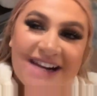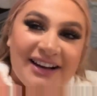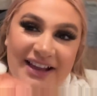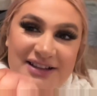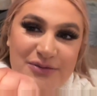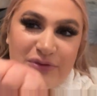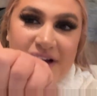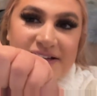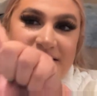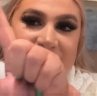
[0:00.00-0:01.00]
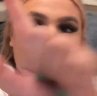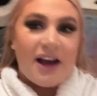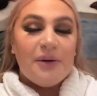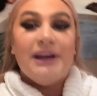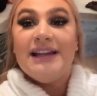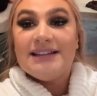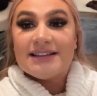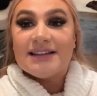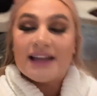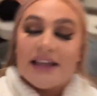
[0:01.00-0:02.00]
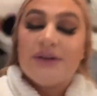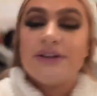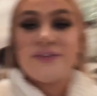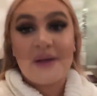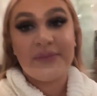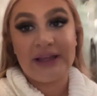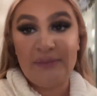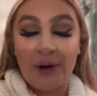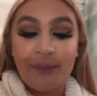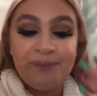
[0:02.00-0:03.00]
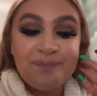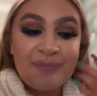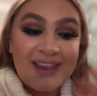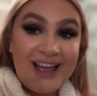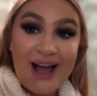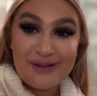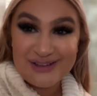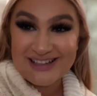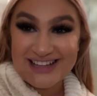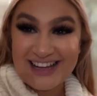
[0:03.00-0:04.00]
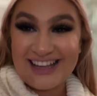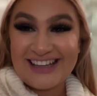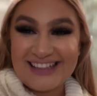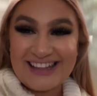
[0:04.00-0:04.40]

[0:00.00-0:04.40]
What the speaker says: There's some presents that Owen needs to take to his family, but I'm so excited.